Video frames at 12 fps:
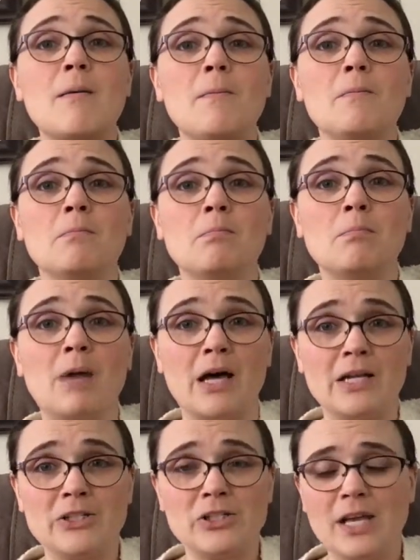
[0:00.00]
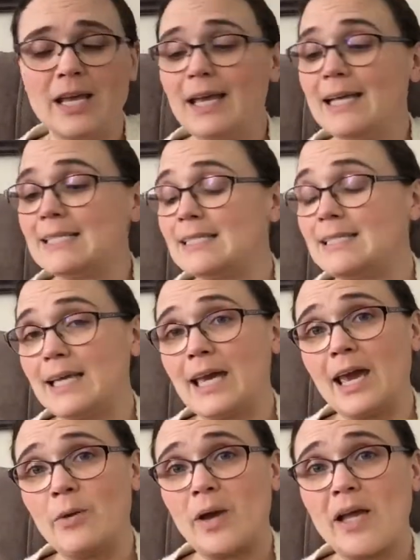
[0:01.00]
much. It's a
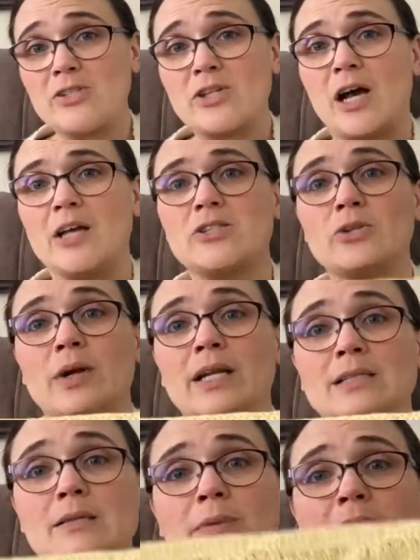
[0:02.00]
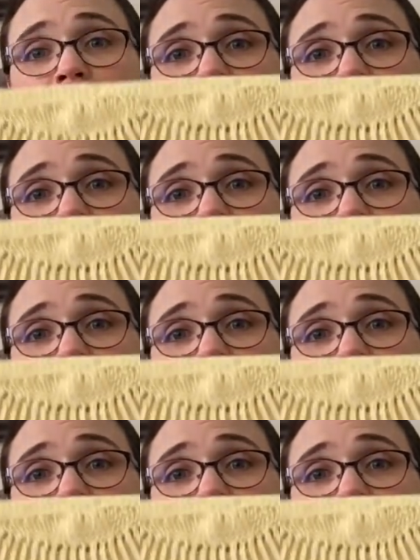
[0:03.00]
DK weight shawl, so it is a bit of a